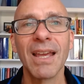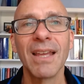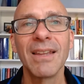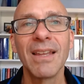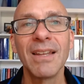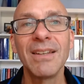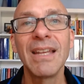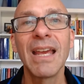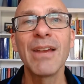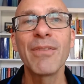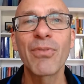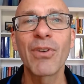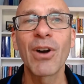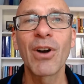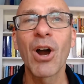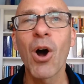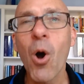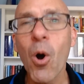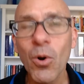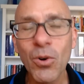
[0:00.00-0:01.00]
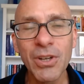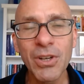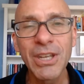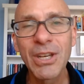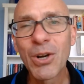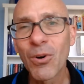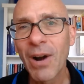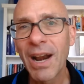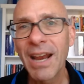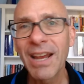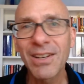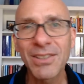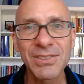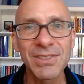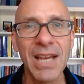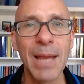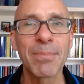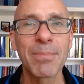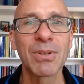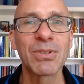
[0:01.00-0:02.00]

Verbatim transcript: The day for a holy grail type